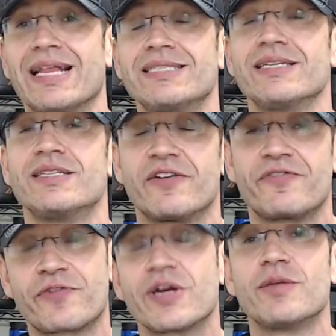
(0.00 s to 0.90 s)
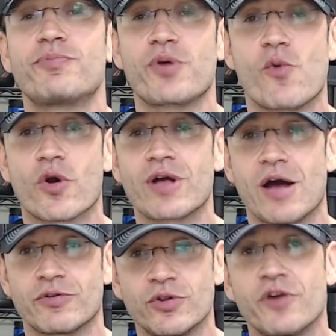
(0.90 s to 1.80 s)
Listen, it's a freaking
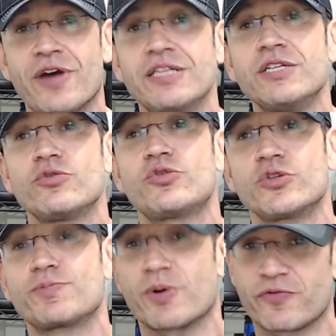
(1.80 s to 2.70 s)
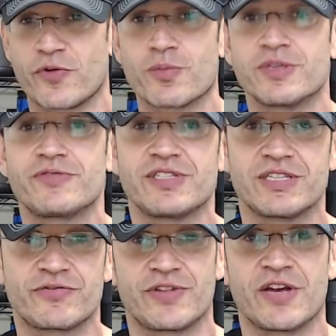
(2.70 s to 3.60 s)
pre-workout. You know, if I need to choose performance
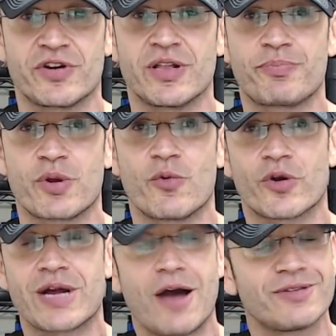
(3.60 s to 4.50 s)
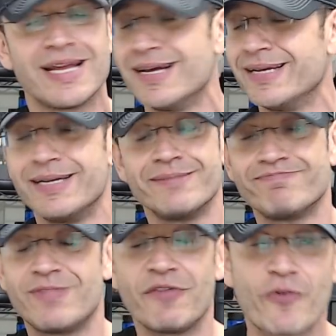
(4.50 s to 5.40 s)
versus flavor in a pre-workout,
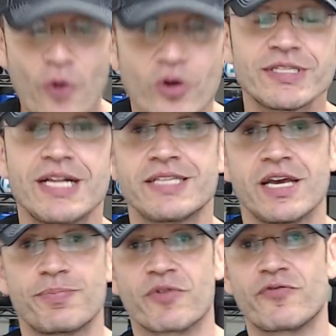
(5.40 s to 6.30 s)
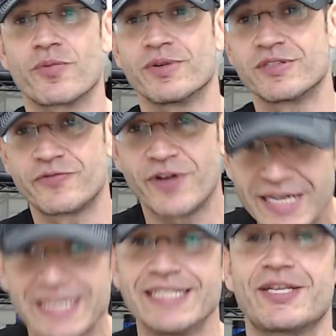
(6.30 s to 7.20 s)
of course I'll take performance.
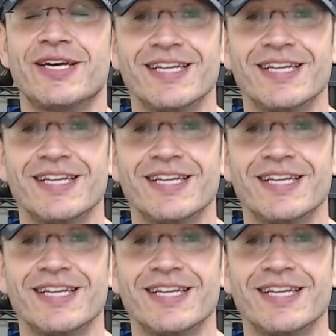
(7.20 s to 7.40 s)
Fuck it.